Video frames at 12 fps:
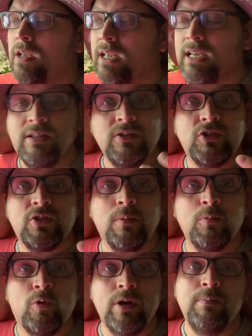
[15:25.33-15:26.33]
eaten
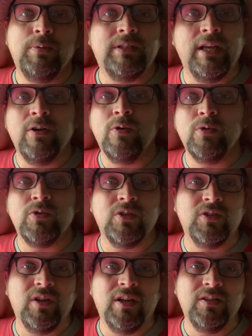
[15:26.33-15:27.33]
some green potatoes
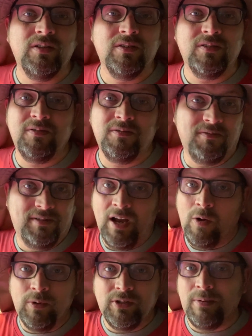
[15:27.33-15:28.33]
and
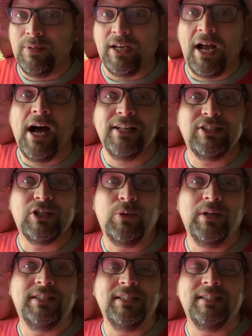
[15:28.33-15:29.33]
dealt with some of the
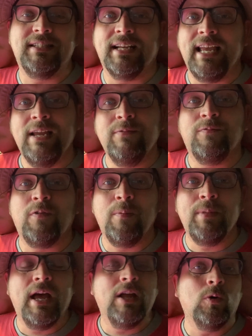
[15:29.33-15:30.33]
consequences that came
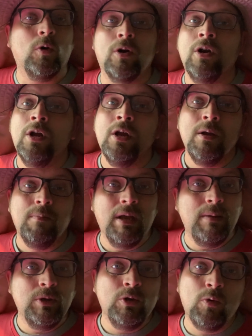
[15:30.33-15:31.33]
from that, or
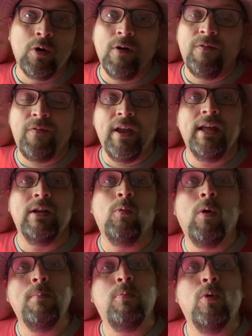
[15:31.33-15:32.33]
maybe you were a fan at
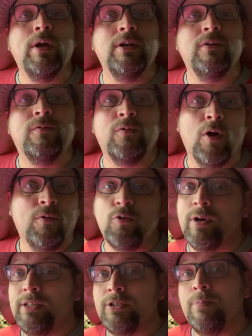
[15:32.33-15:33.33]
one point of
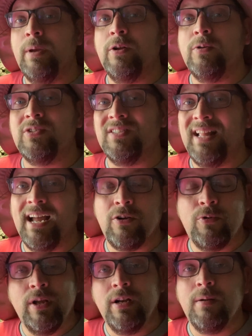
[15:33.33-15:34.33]
green tomatoes and that
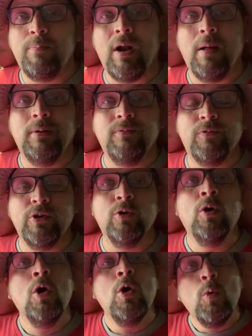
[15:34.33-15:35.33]
created a problem for
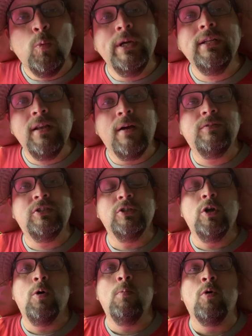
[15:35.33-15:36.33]
you. We'd love to
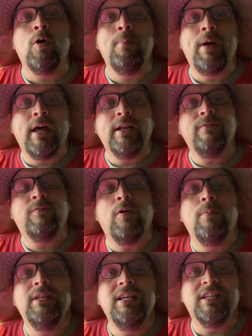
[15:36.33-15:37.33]
know more about it
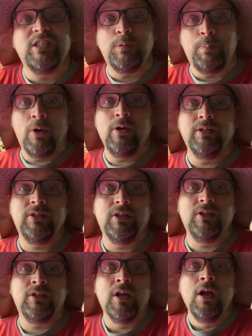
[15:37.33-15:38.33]
from the
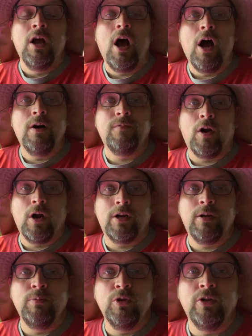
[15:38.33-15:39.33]
experiences of our
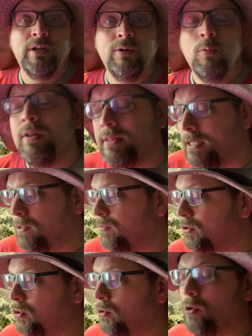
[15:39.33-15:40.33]
community. One thing's
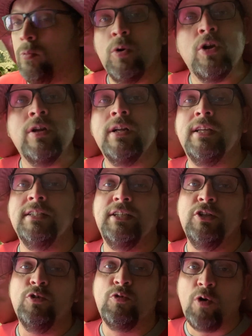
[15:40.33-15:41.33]
for sure, we're going to
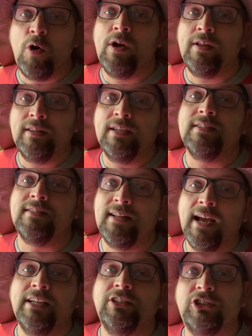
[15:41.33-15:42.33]
continue growing these
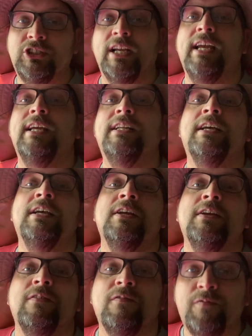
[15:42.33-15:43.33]
nightshade
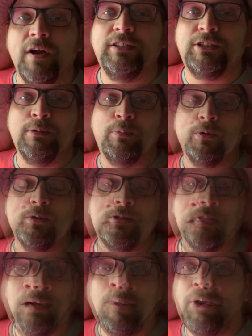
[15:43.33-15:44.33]

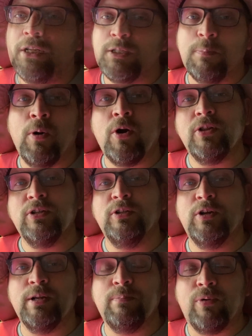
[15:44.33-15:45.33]
vegetables, but as a part of the
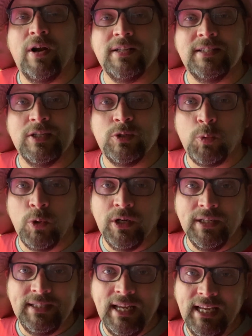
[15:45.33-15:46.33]
learning process, we're
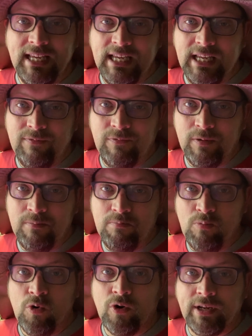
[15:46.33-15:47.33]
going to take even
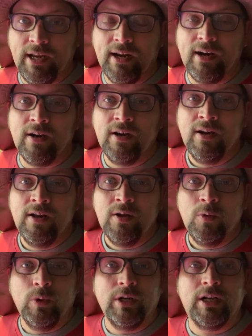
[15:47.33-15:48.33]
more care
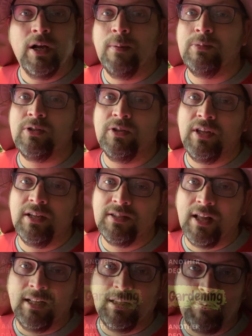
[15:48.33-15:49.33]
when it comes to things like the